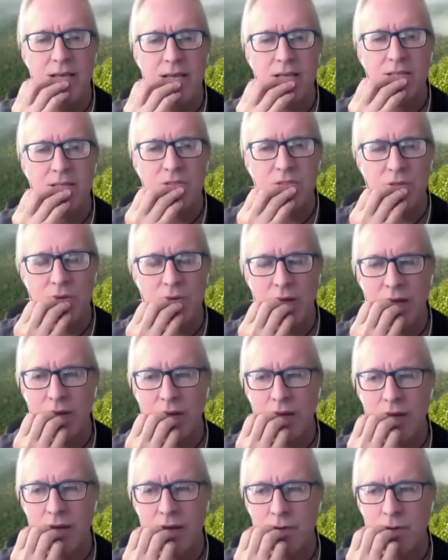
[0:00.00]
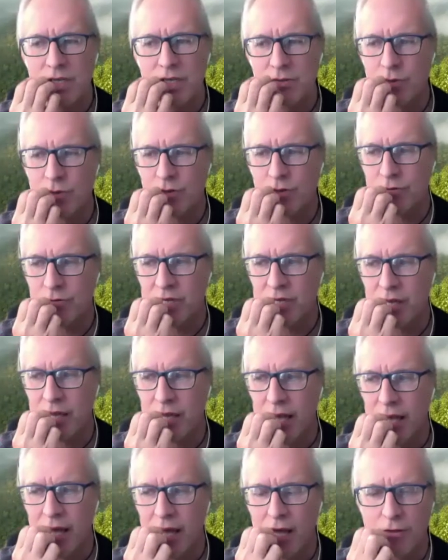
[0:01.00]
So I was wondering,
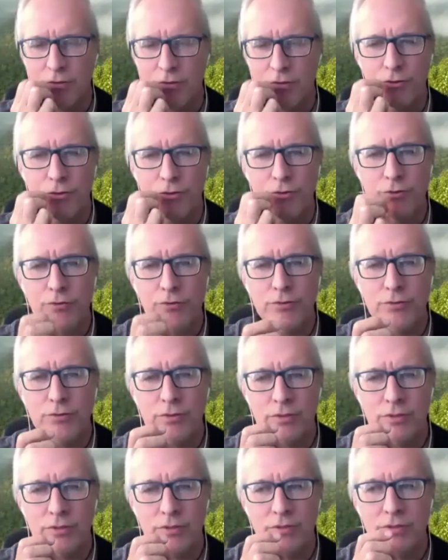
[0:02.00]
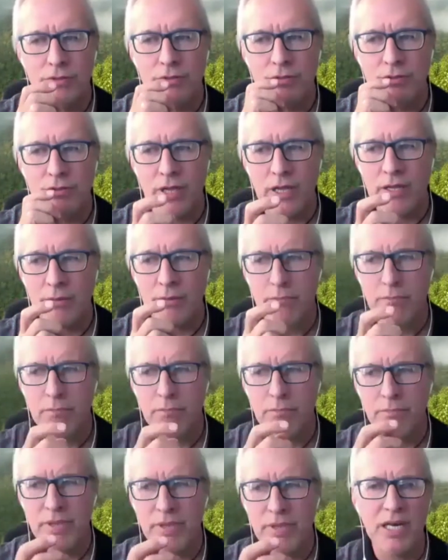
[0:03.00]
how do you,
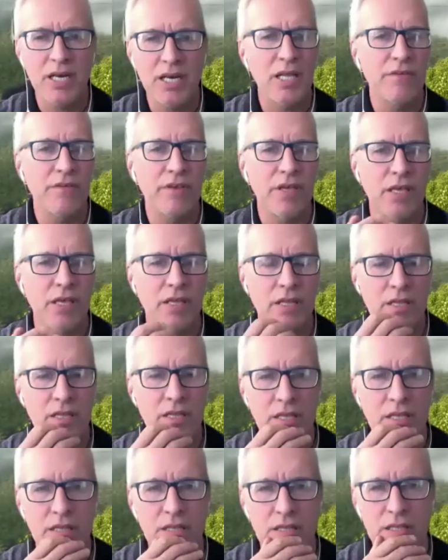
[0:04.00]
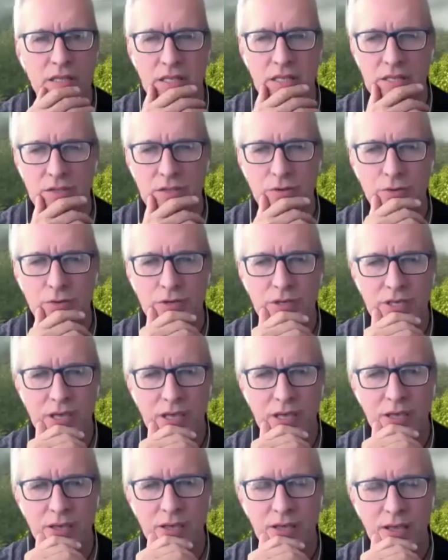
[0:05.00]
been living in
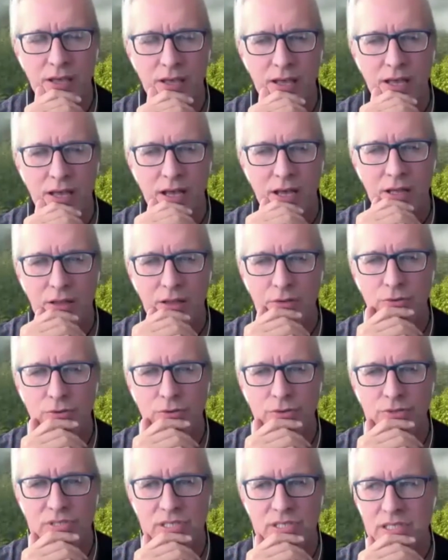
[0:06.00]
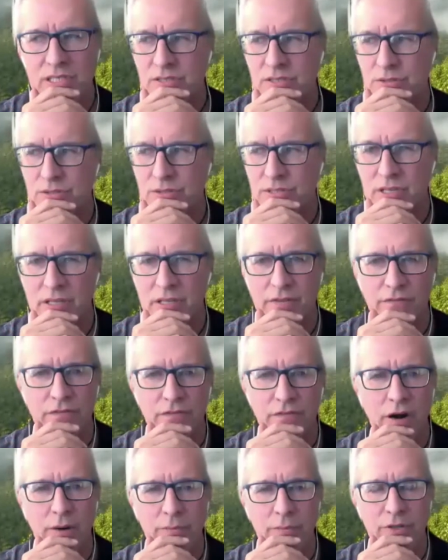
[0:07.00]
UK, how do you see those
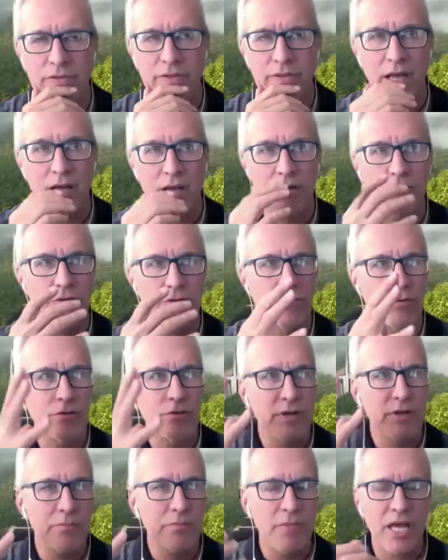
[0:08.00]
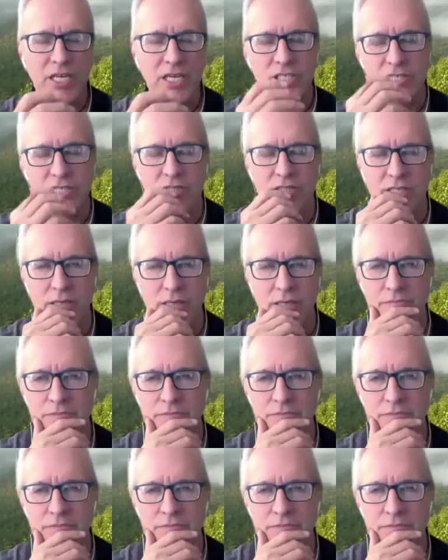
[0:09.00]
environments? How do you imagine them?